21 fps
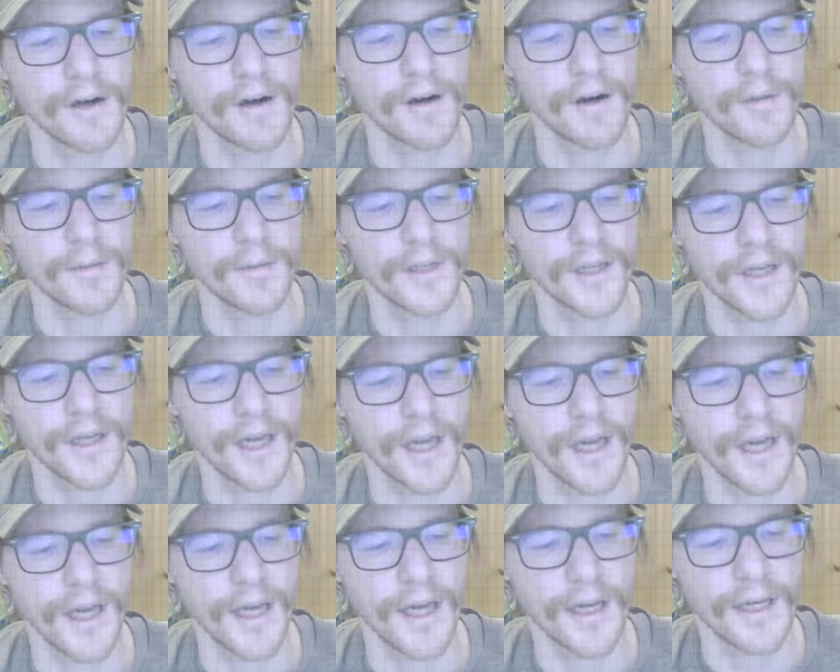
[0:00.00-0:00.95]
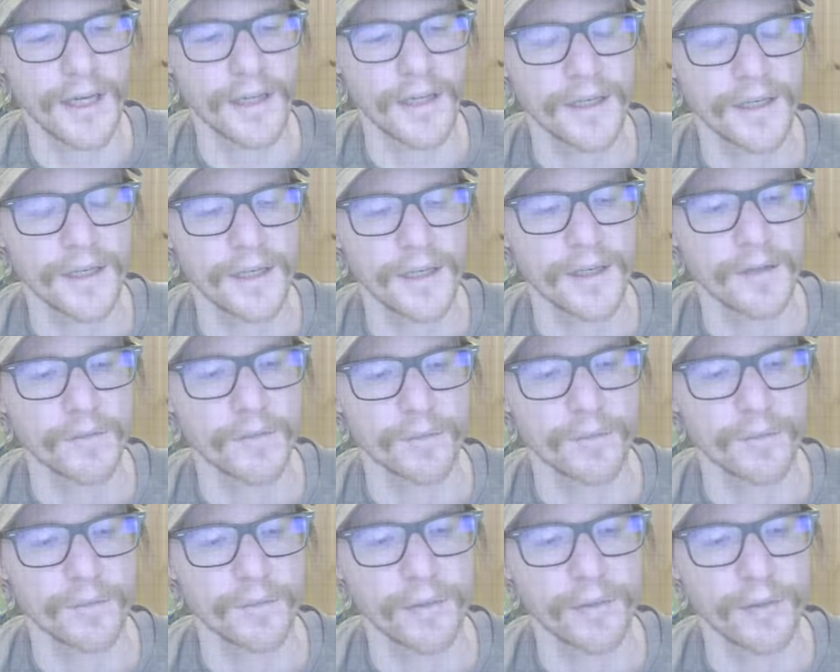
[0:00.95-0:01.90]
our pKa
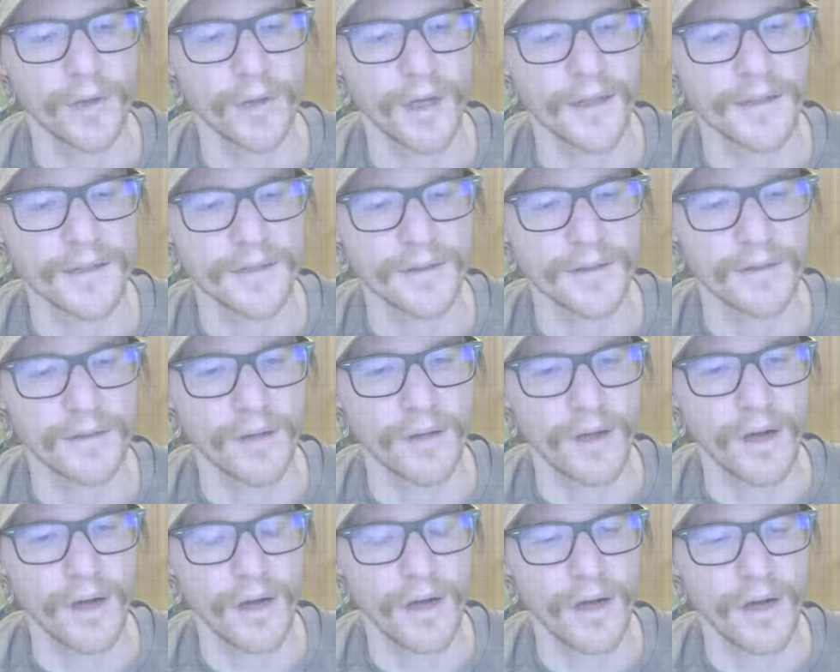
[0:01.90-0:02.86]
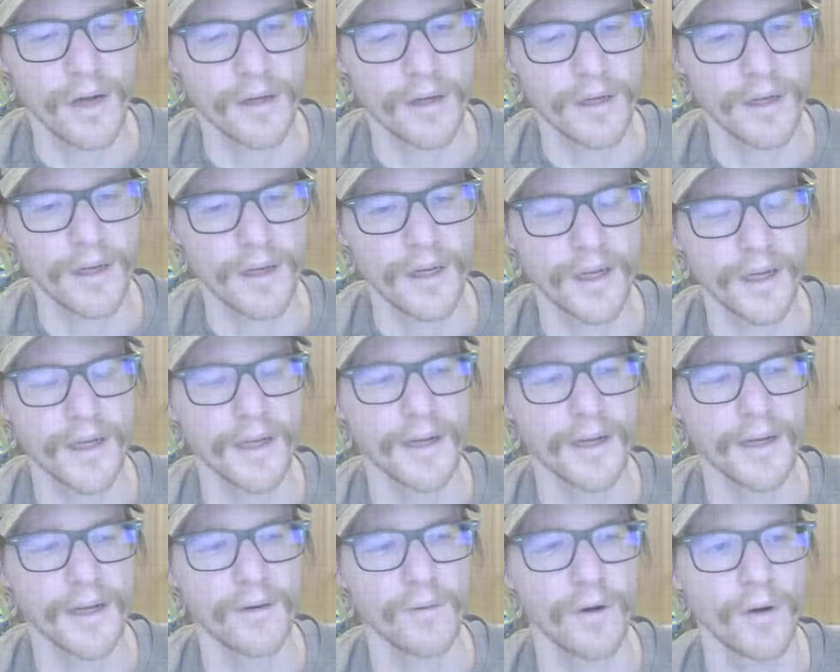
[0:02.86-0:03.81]
plus log,
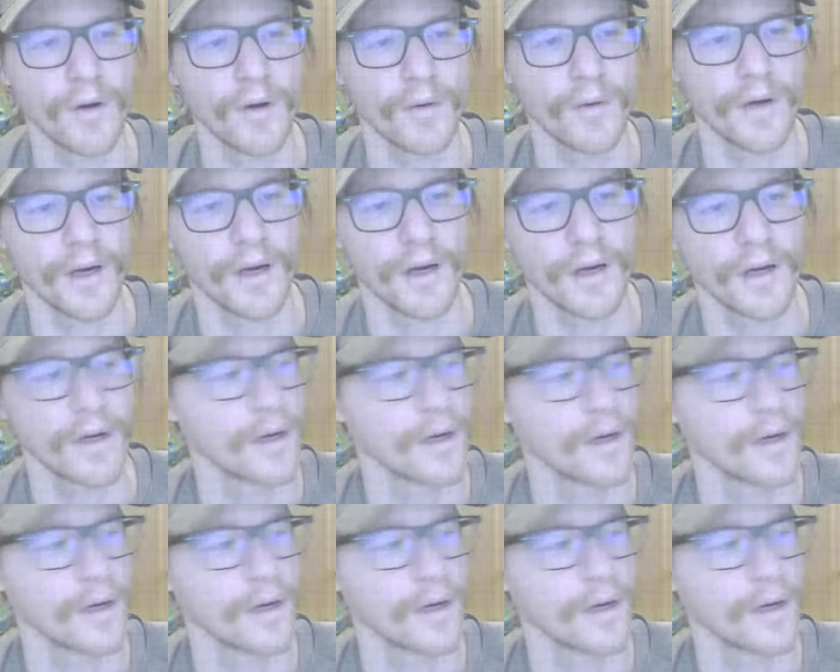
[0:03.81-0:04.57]
and what we're